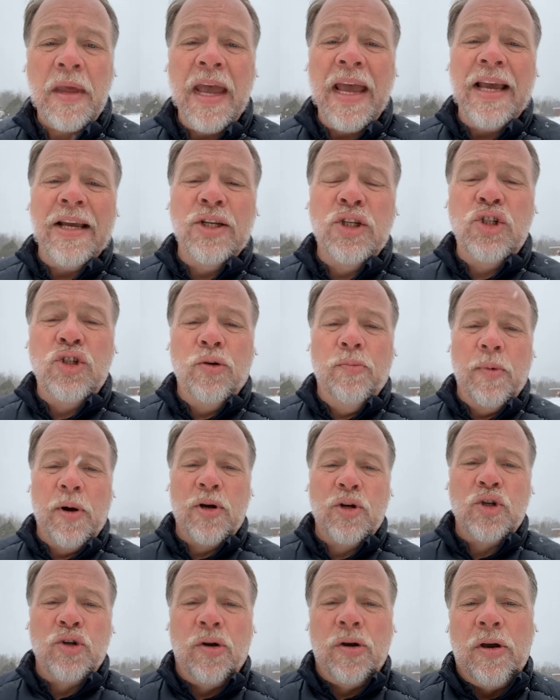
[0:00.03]
Hey, it's Jim
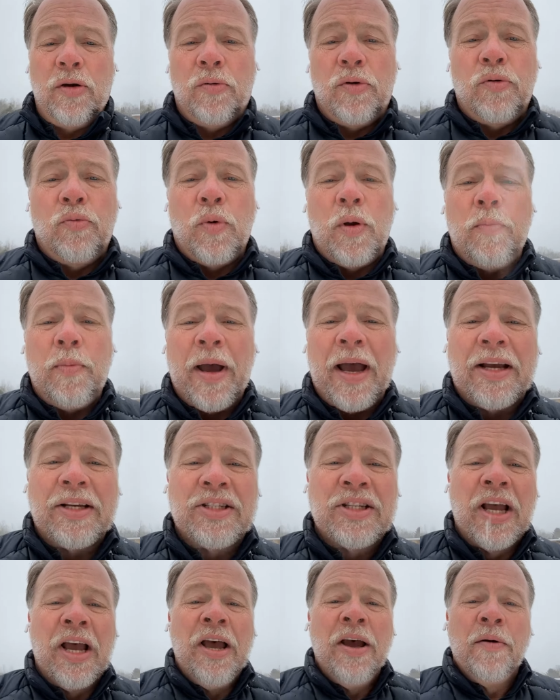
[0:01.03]
Marshall here with
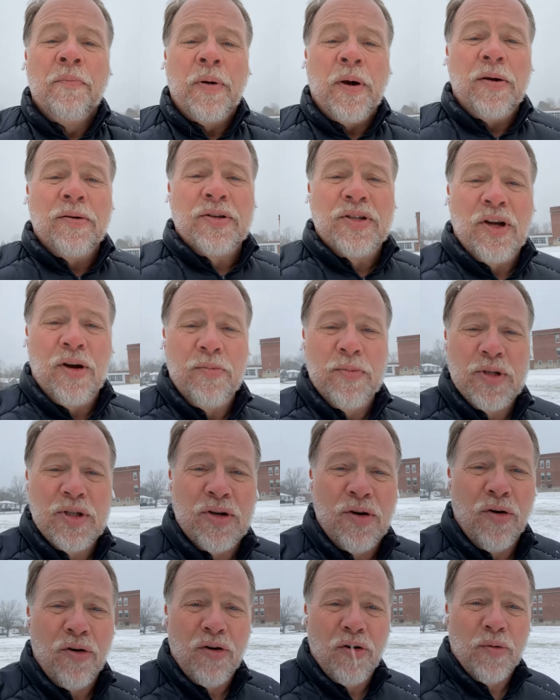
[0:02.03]
Remax, Parry Sound
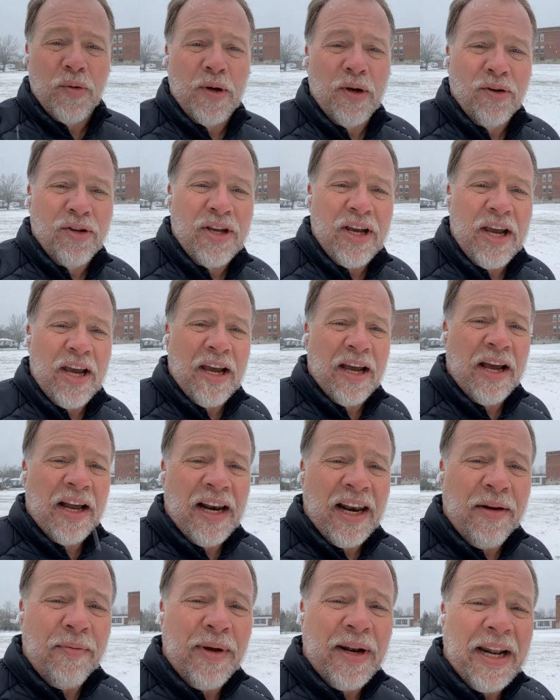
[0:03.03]
Muskoka Realty
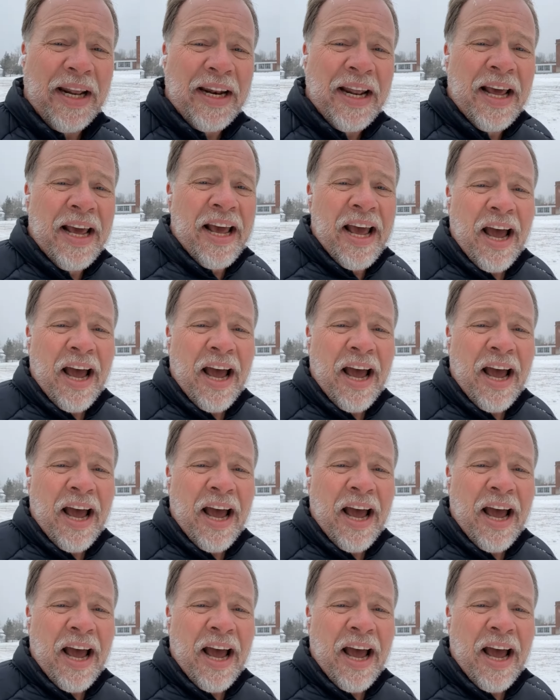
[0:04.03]
Limited.